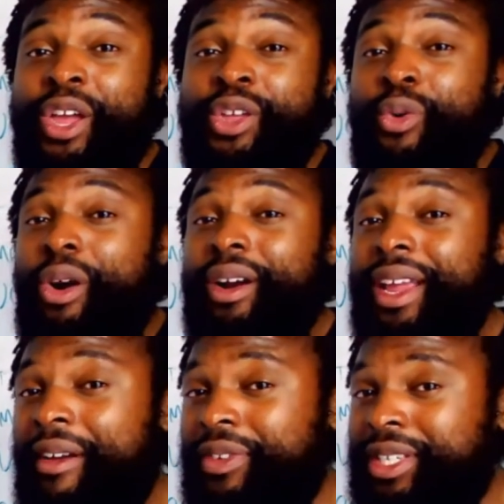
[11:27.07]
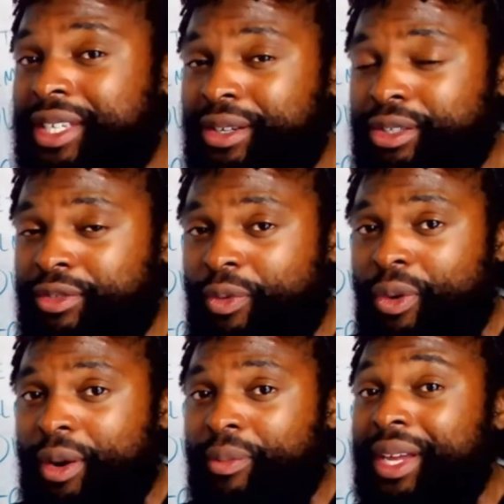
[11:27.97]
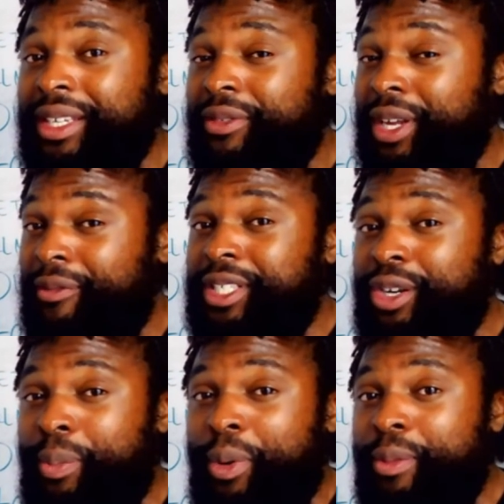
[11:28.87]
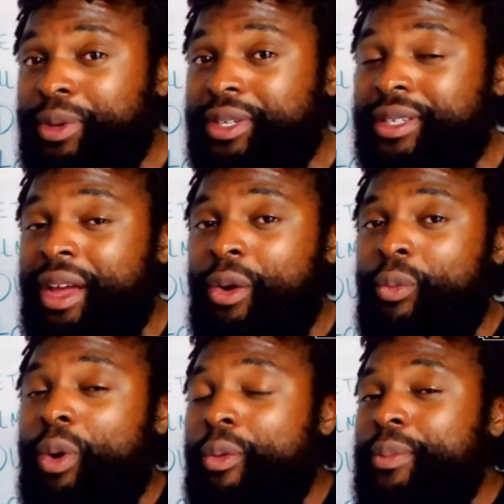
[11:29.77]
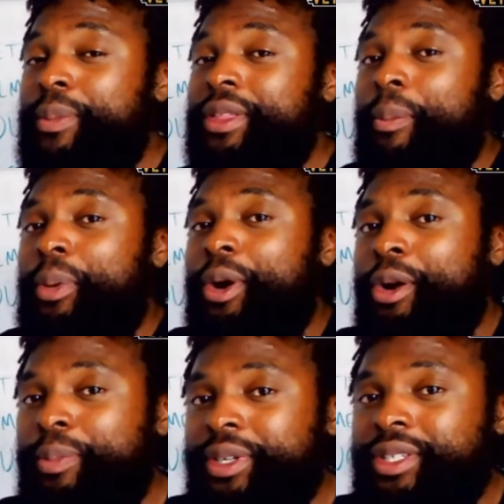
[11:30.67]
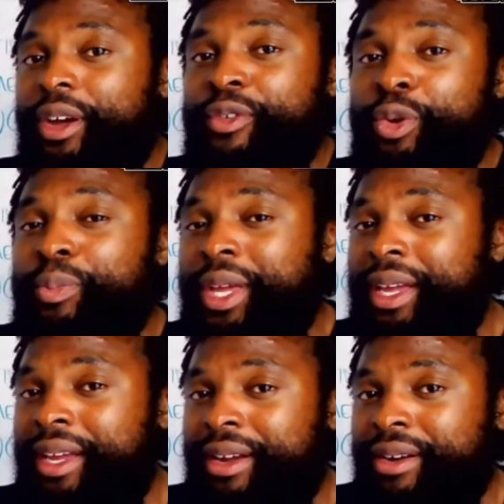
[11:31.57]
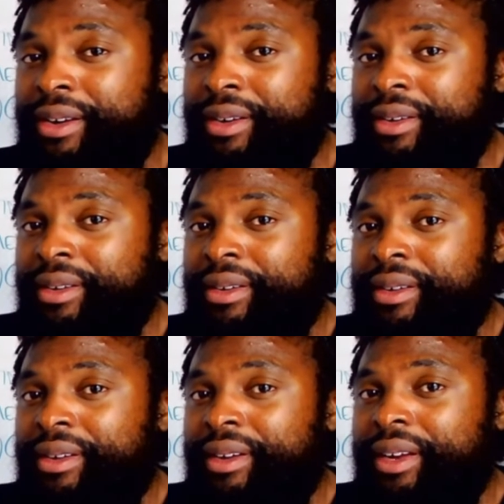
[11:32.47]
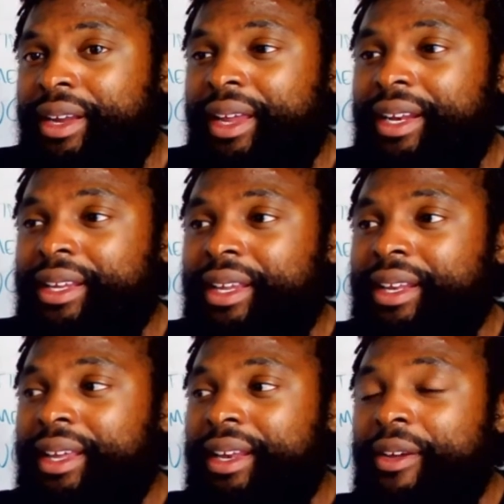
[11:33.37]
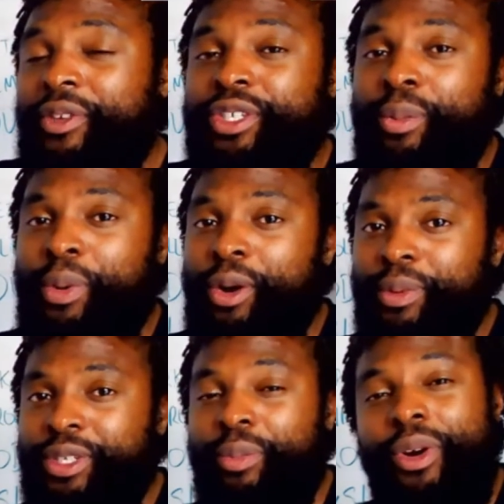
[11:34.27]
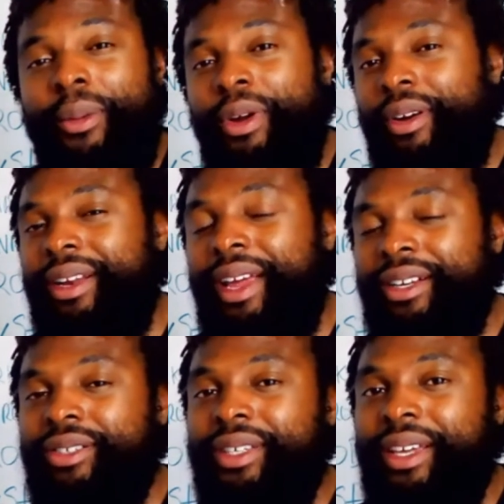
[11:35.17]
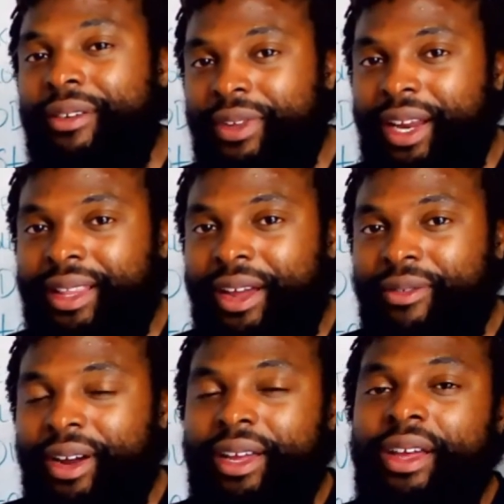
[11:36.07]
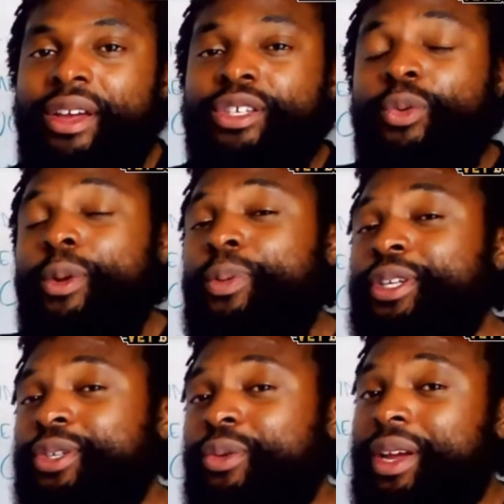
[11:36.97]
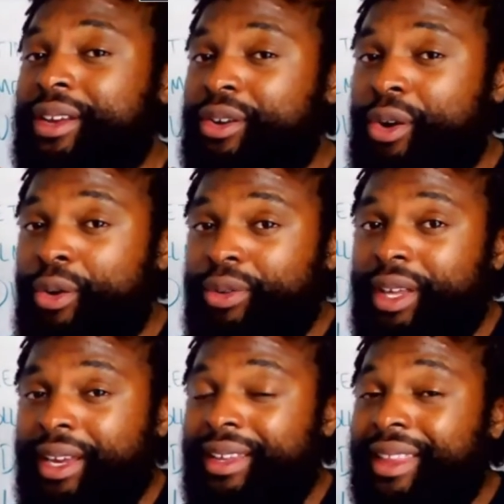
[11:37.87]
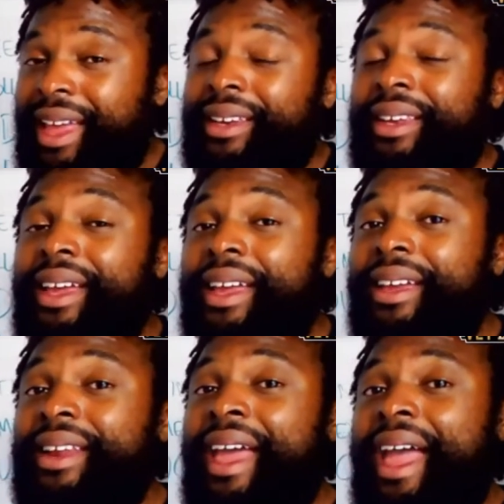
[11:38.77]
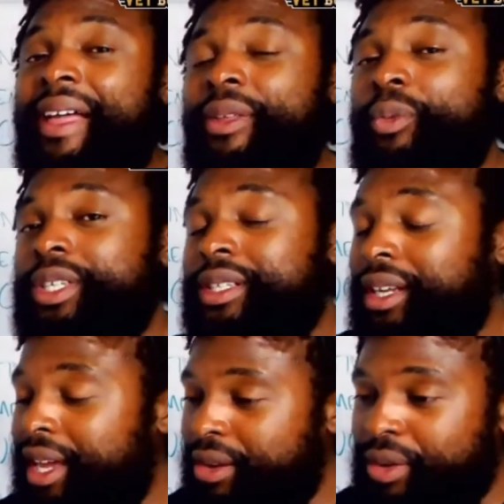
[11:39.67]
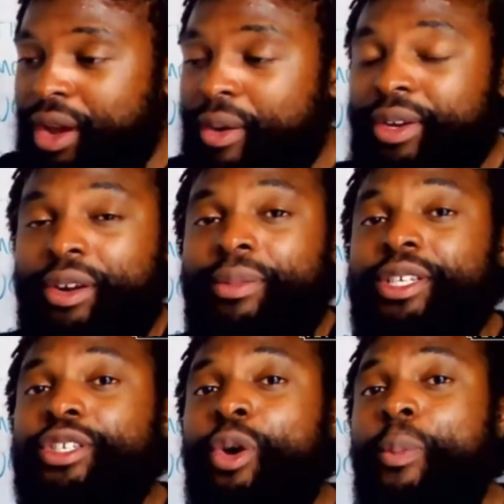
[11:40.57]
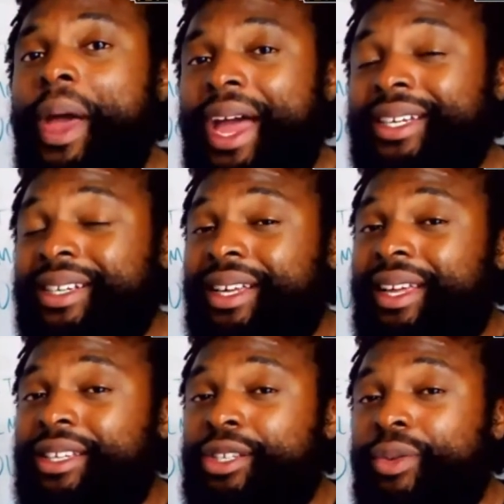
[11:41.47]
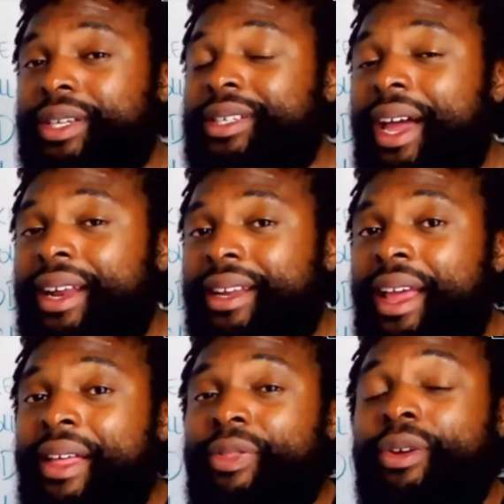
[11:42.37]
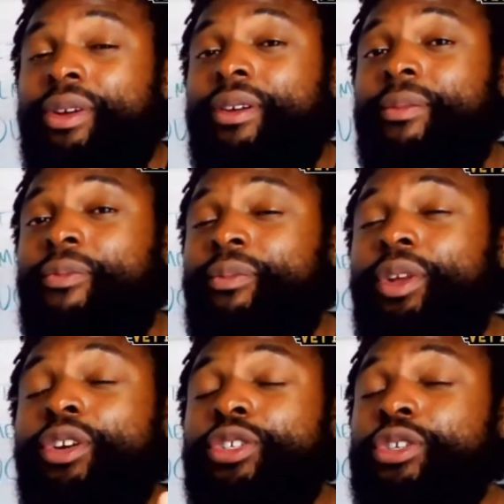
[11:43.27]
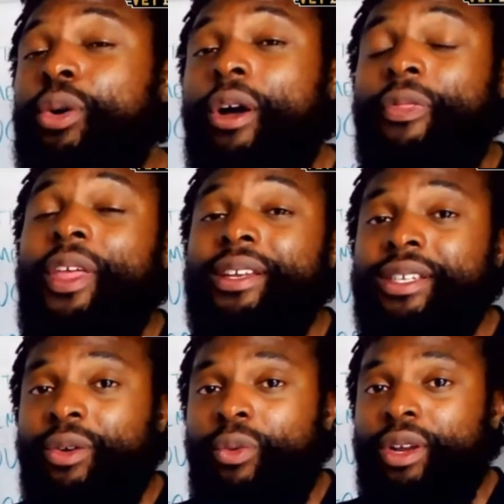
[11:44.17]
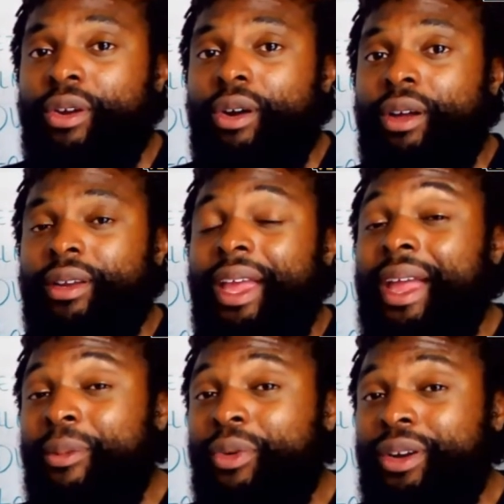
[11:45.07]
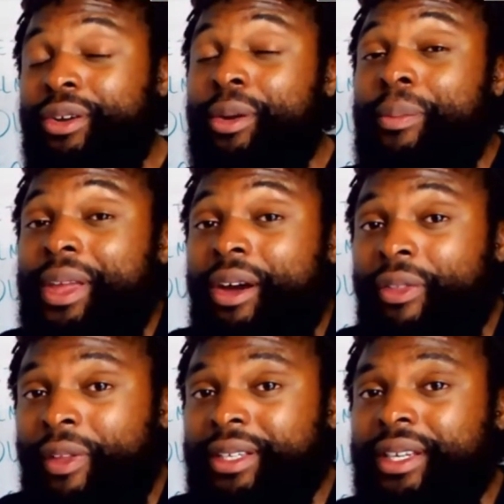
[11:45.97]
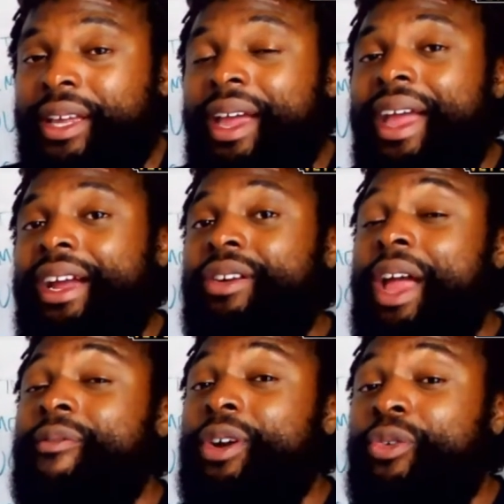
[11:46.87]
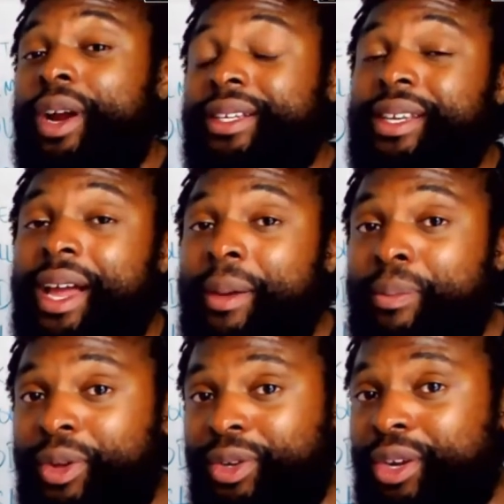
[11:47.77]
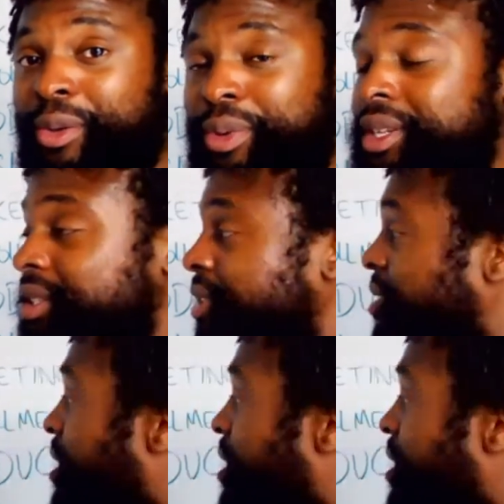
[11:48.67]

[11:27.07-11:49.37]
You already have the skills for it because if it's your purpose, what would be the purpose of you being here? And then if it's your purpose, you're probably already naturally gifted at that, right? So we put you in your own lane, in that lane, and then we just let you go. And you're going to be so passionate and so excited that you're going to look so authentic when you're on camera, and you're going to be authentic, and you're going to have a great time building your business.